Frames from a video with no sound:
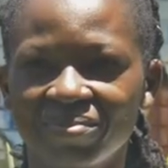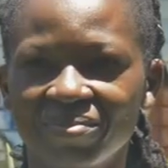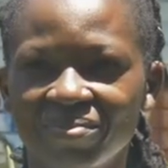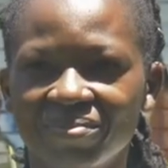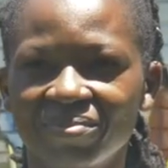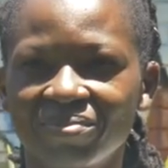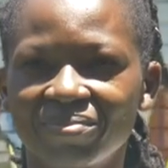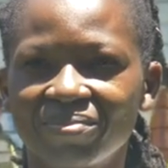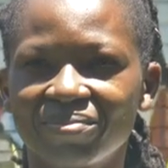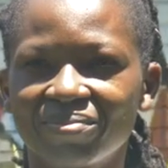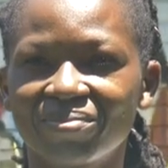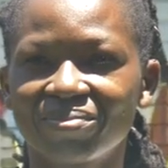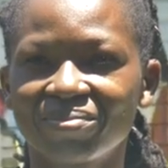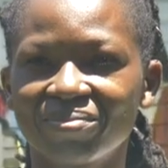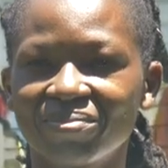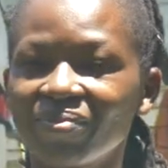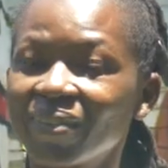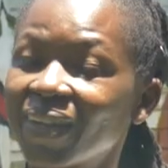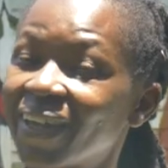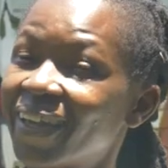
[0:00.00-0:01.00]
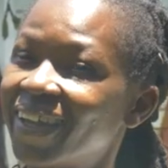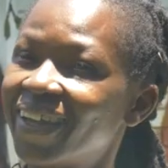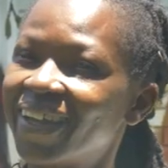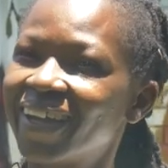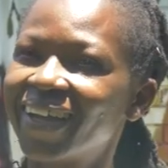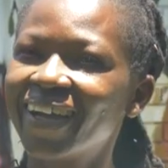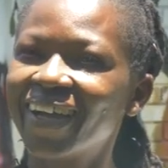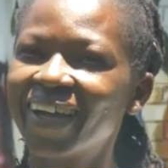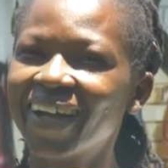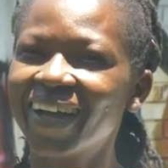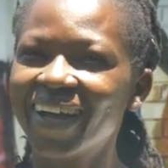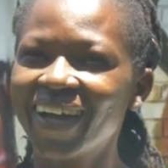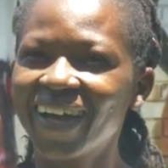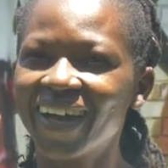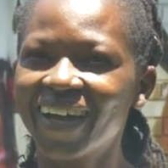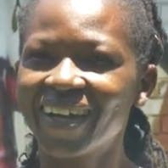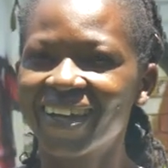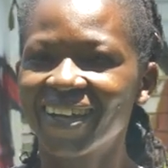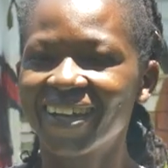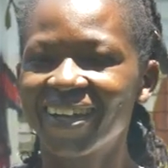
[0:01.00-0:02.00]
Hi. How are
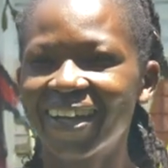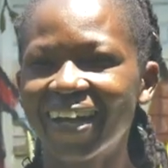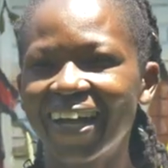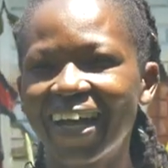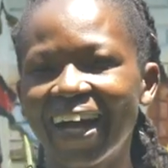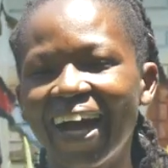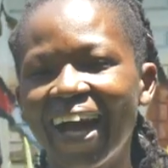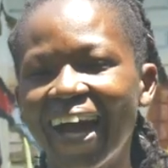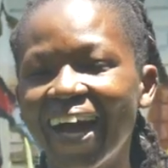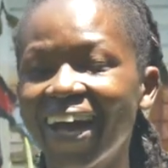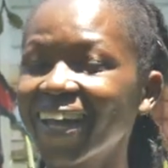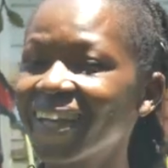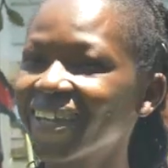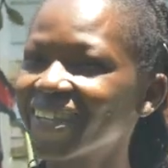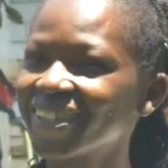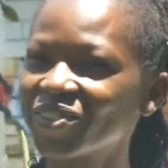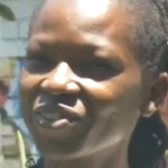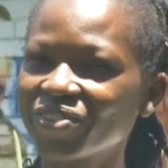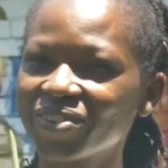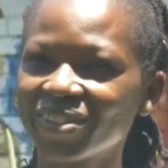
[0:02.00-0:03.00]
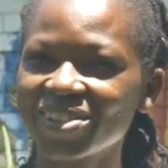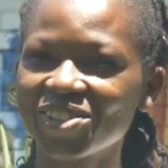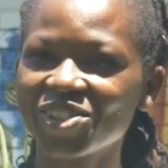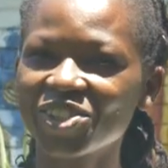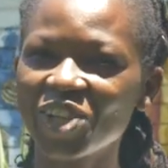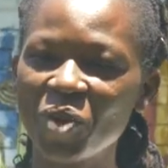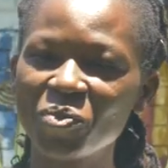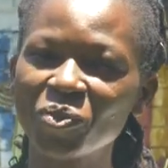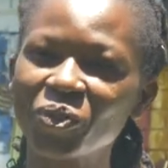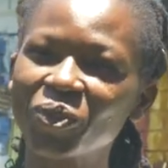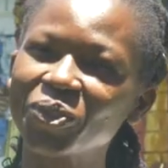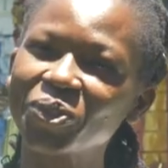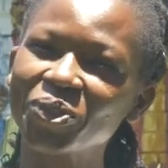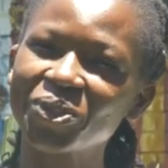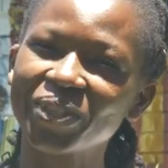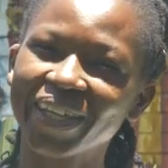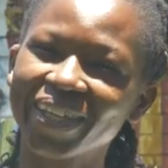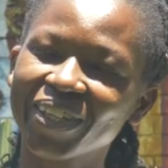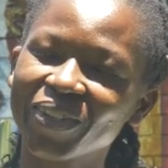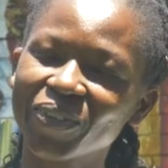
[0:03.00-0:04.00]
you? Hi, Trish. I'm good,
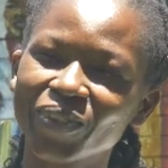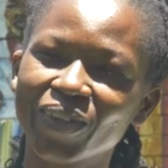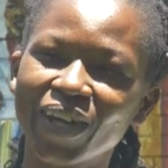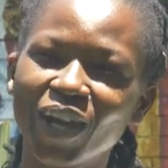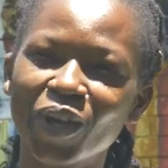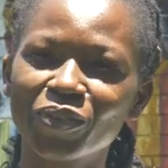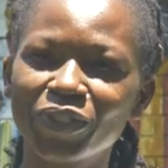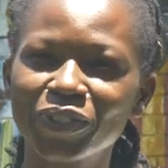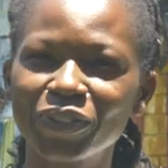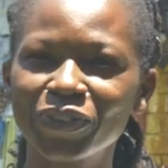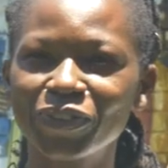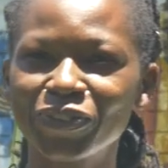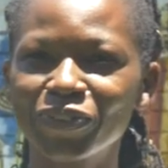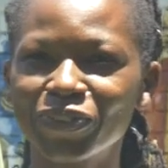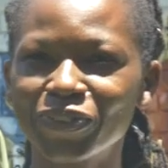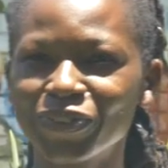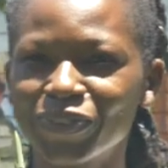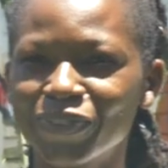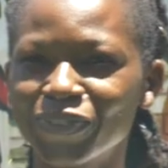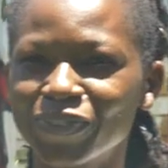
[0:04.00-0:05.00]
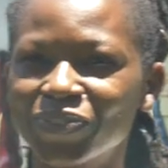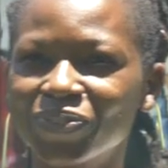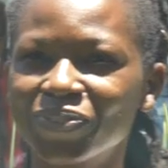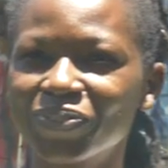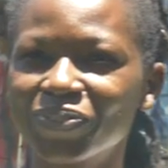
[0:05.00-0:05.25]
thank you. How are you?